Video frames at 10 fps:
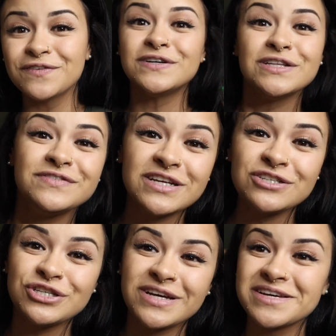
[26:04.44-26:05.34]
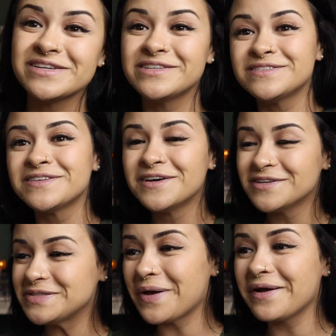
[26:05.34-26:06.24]
full of dishes.
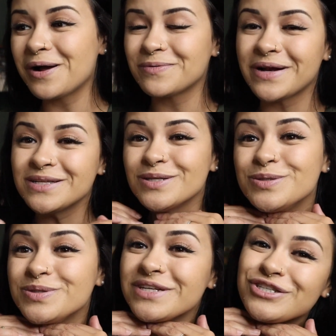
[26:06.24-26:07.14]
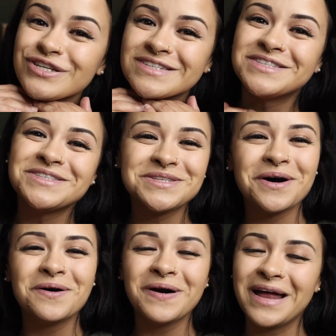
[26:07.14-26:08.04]
So I got ready to do dishes.
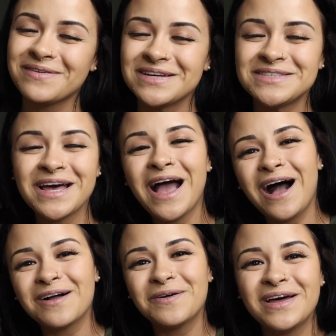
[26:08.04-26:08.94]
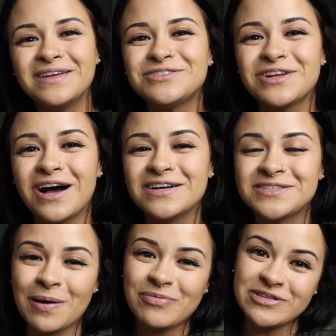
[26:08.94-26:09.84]
So anyways, I'll go ahead and
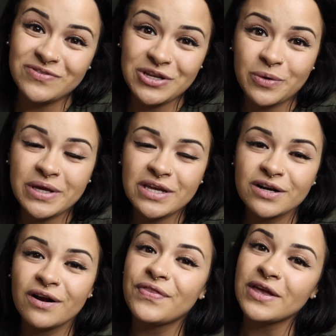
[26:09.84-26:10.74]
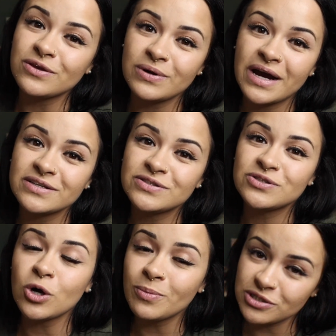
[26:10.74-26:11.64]
stop this video here. Thank you guys
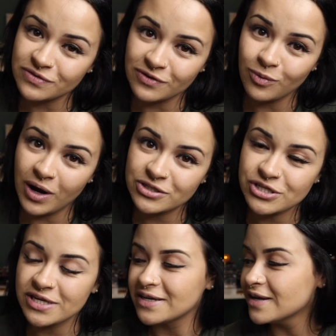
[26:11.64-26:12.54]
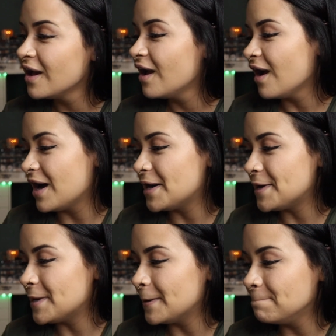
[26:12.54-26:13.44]
so much for watching.
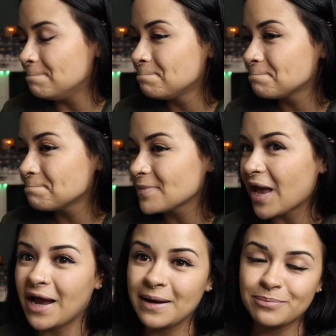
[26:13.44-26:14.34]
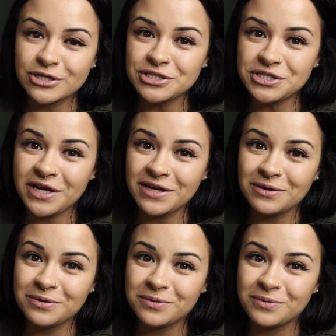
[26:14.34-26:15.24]
I appreciate
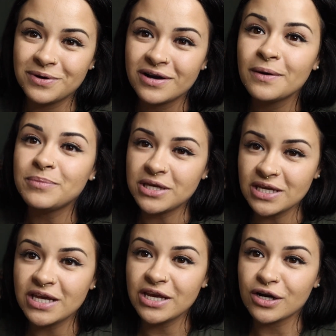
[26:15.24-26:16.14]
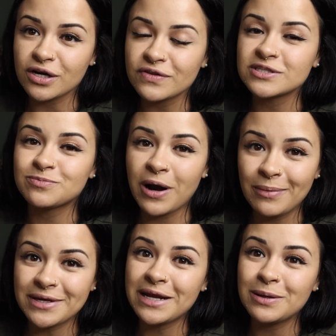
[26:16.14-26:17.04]
you being here. This is
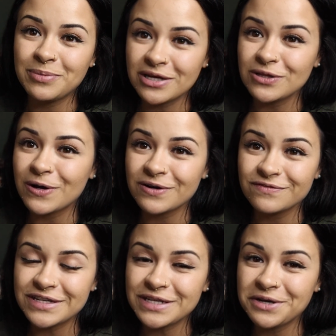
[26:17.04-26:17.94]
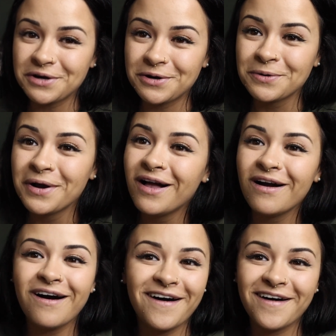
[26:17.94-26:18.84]
probably gonna end up being a longer video,
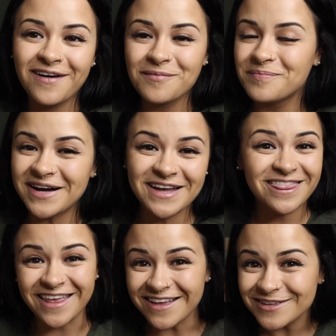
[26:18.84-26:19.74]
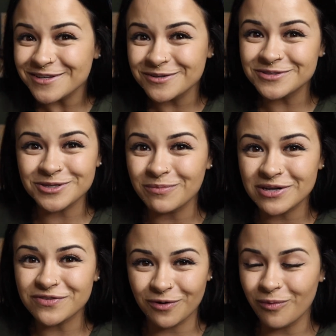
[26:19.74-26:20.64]
but thank you so
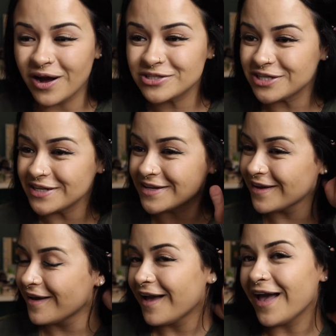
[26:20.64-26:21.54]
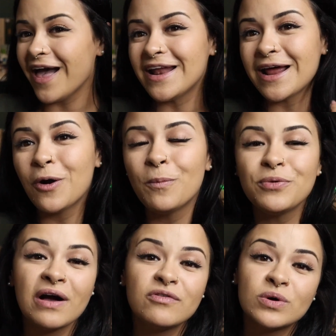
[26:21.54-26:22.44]
much for watching, and I hope
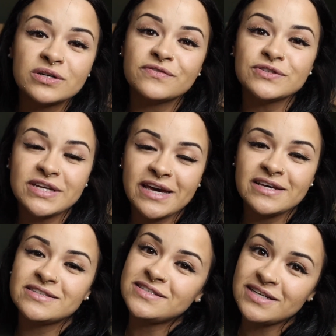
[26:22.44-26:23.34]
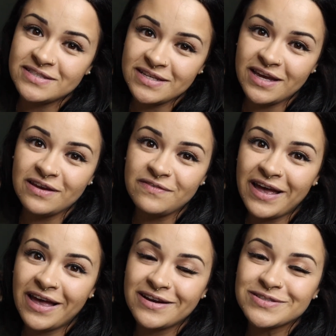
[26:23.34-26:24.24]
you have a wonderful day. Stay safe,
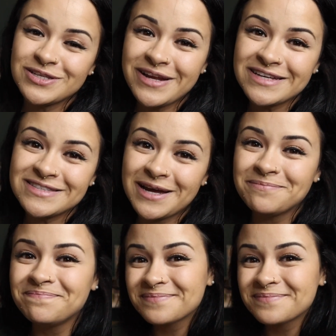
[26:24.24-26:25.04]
and I'll see you next time.